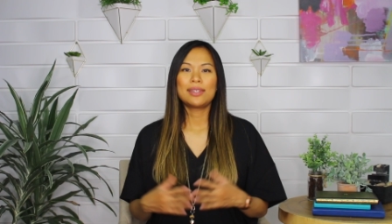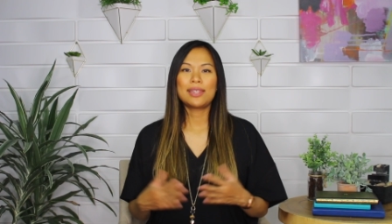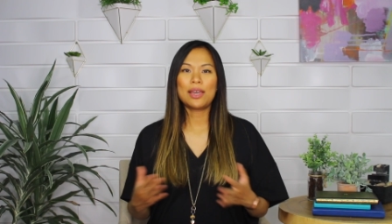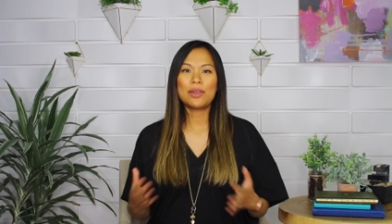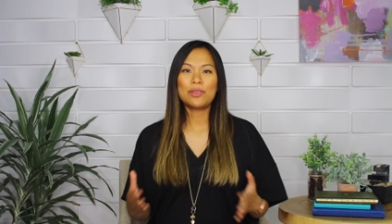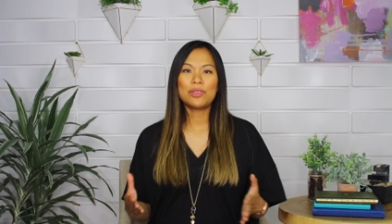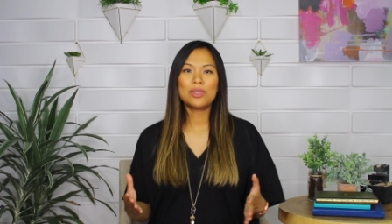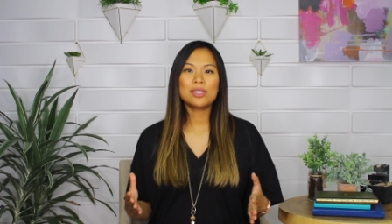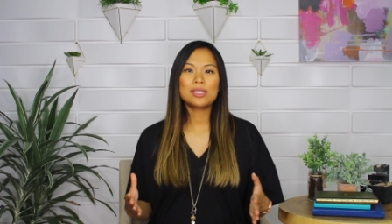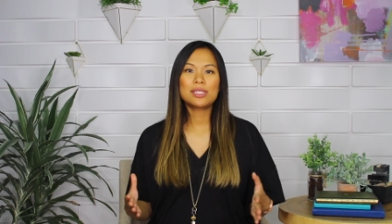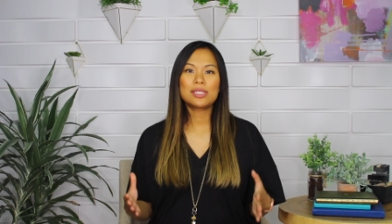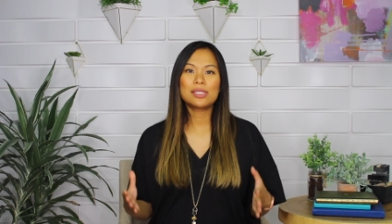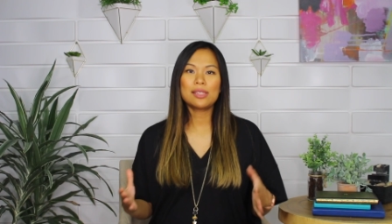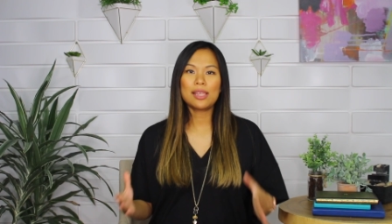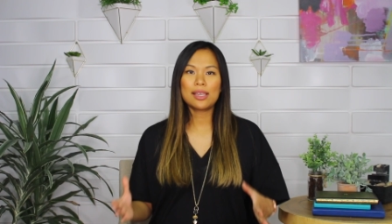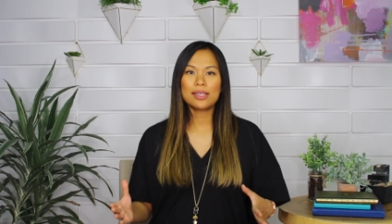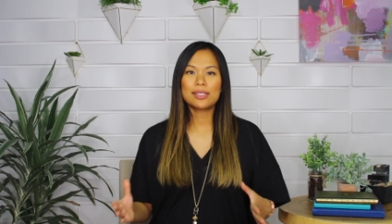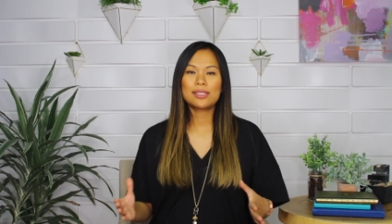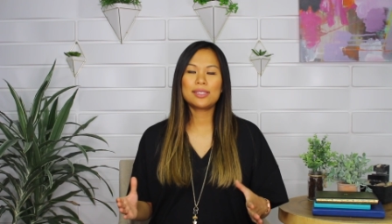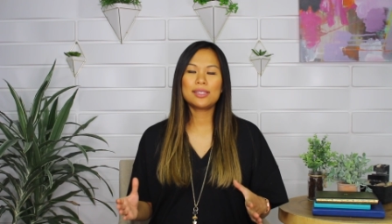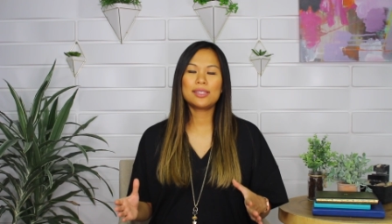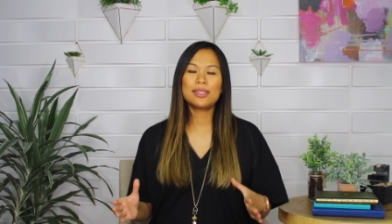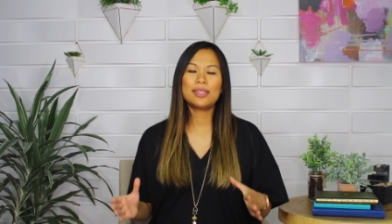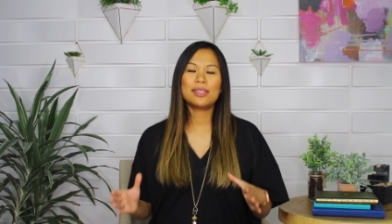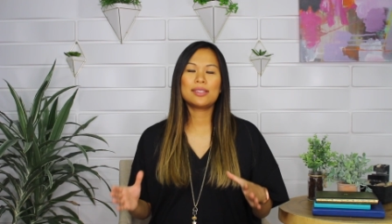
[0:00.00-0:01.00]
Now this
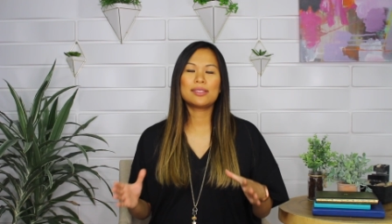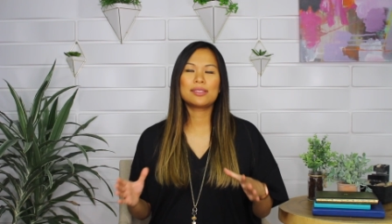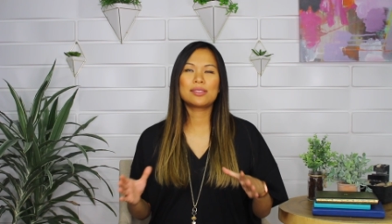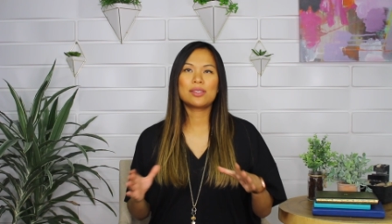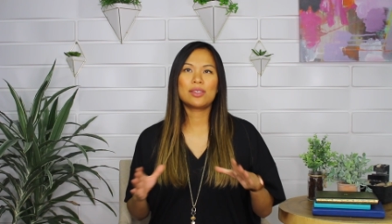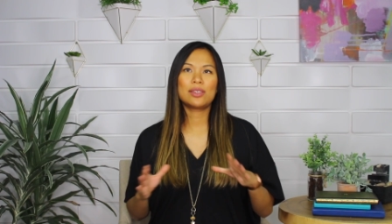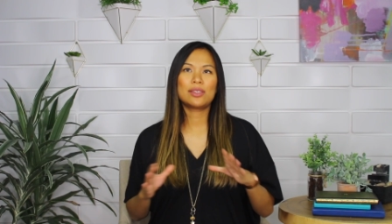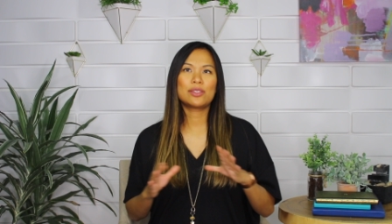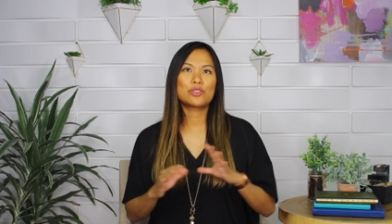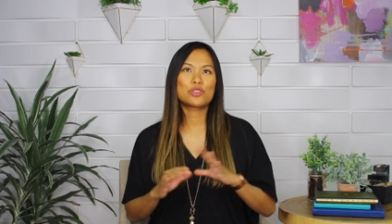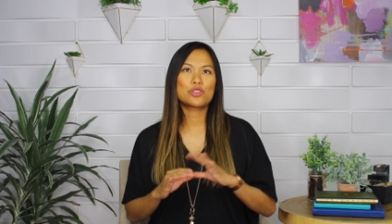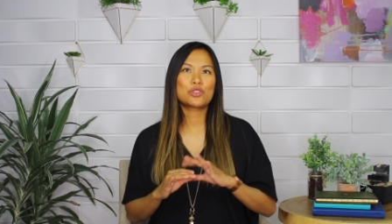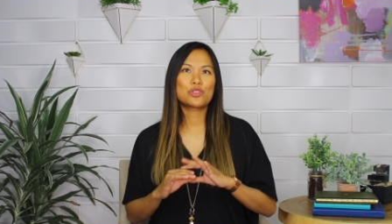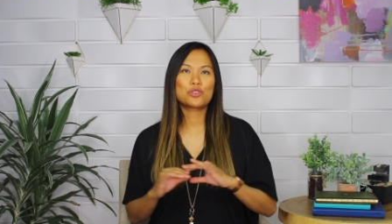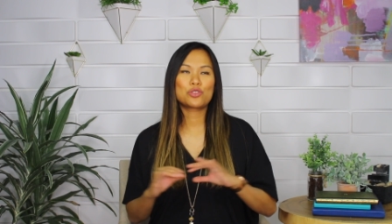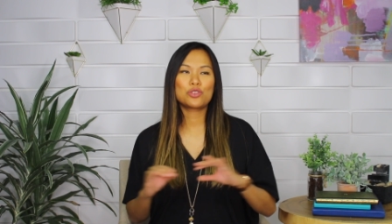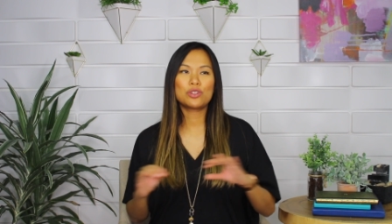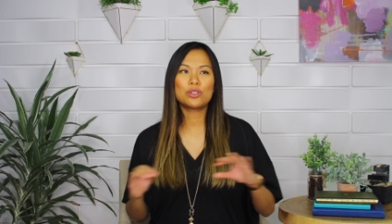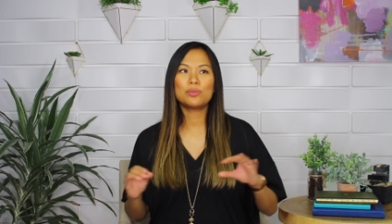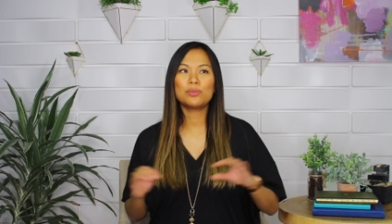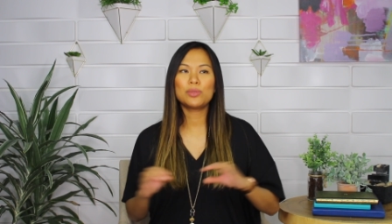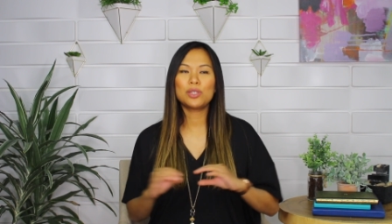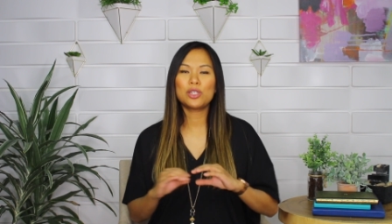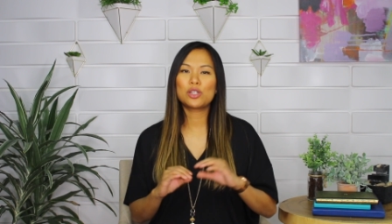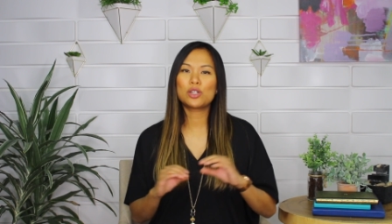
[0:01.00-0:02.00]
lesson is
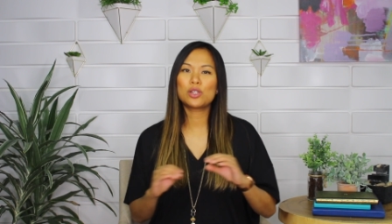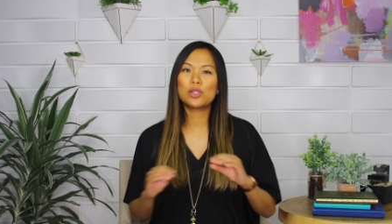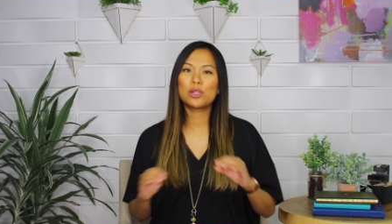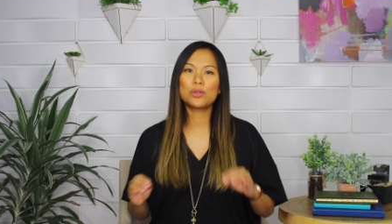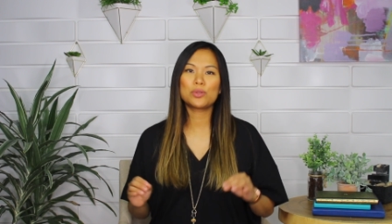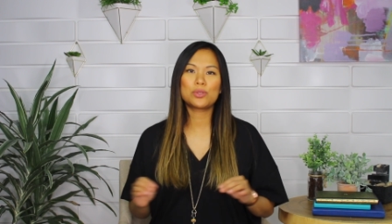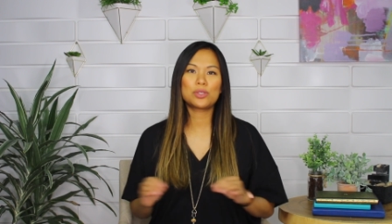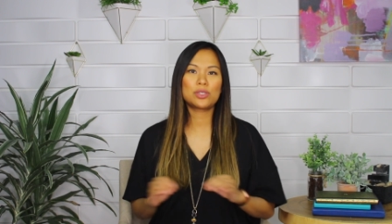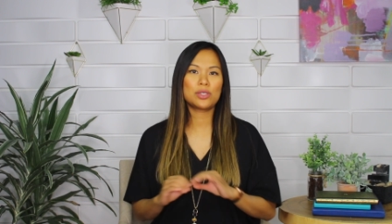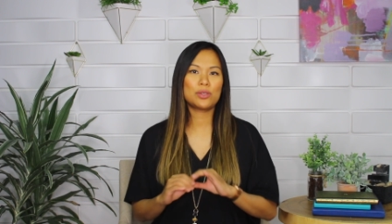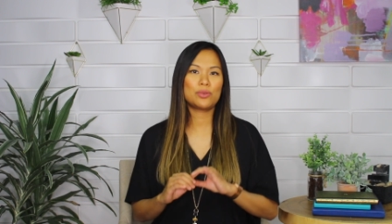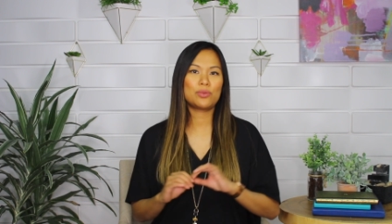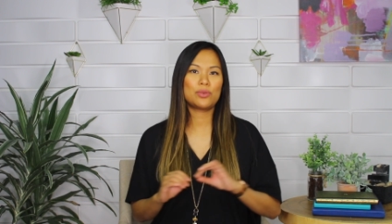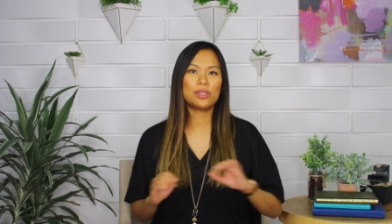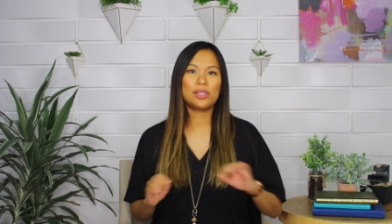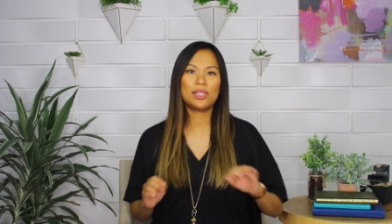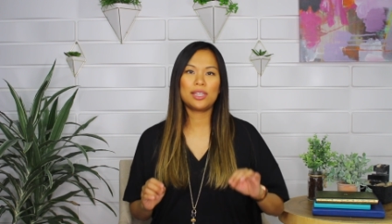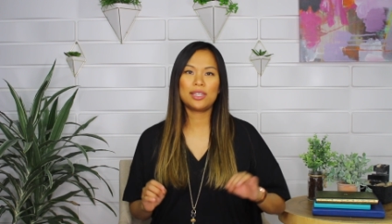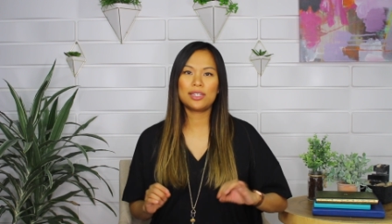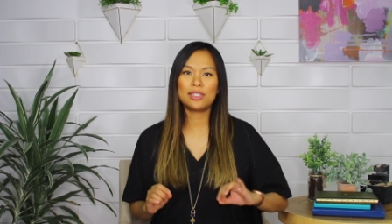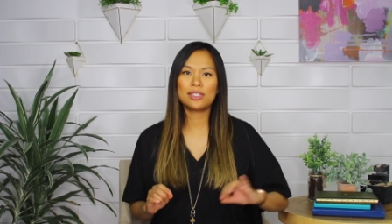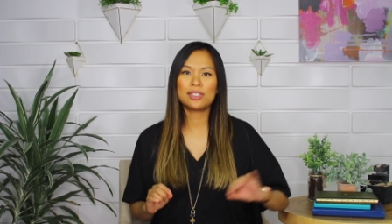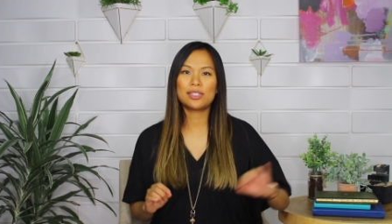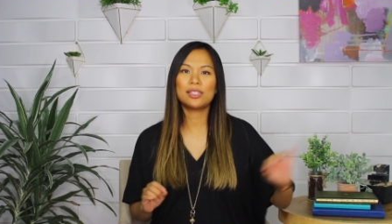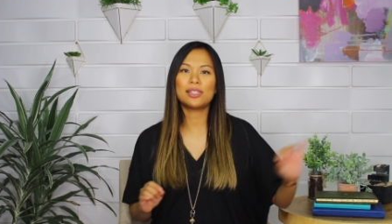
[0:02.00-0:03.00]
extremely closely
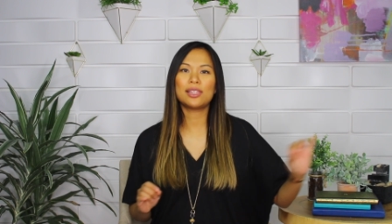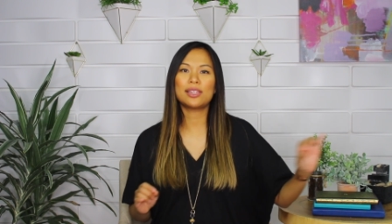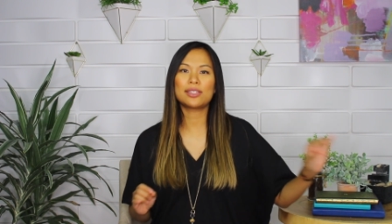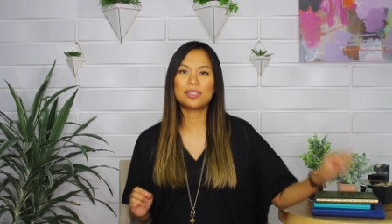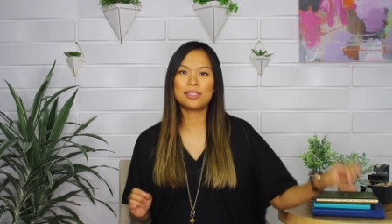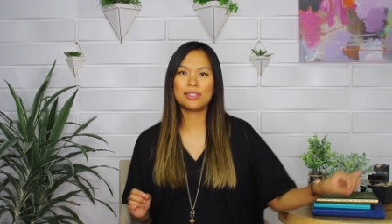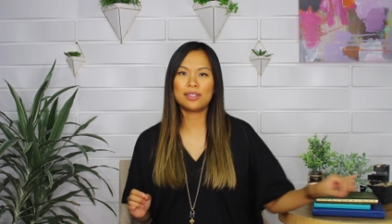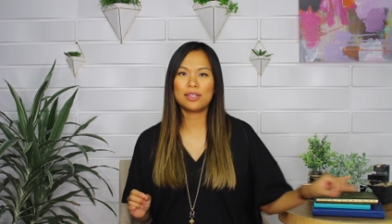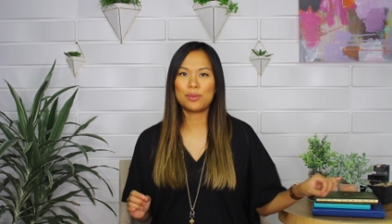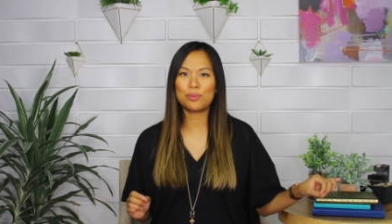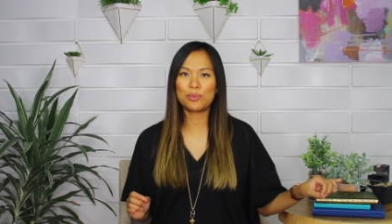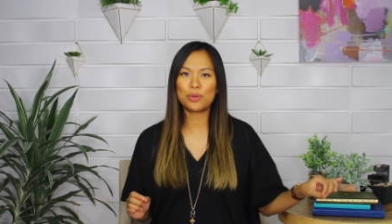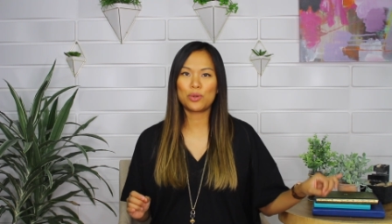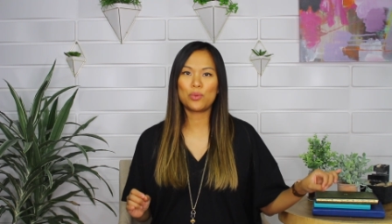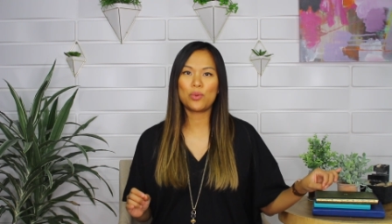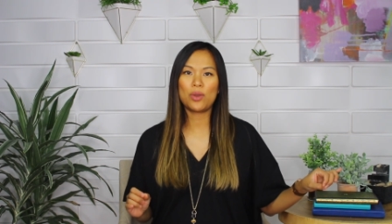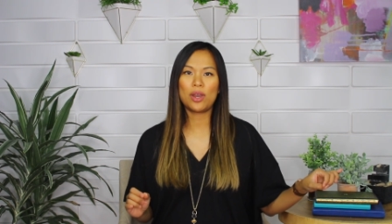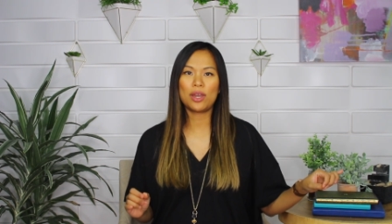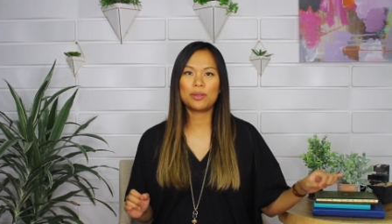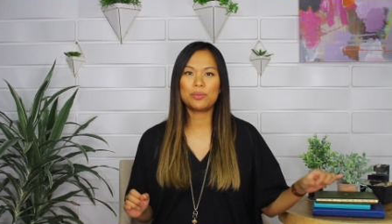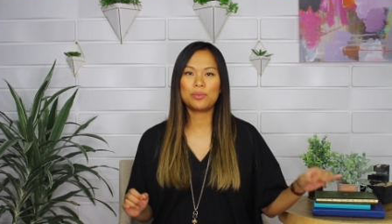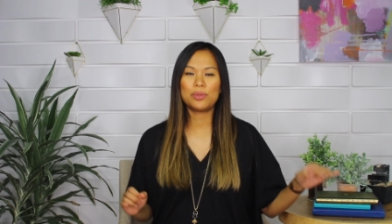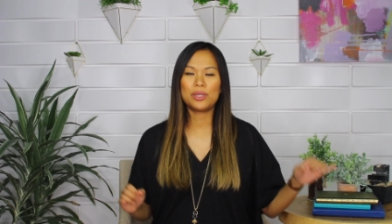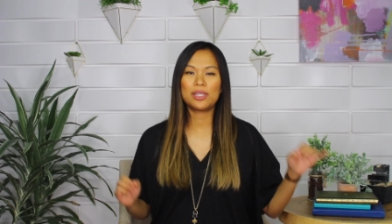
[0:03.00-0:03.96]
related to lesson number one,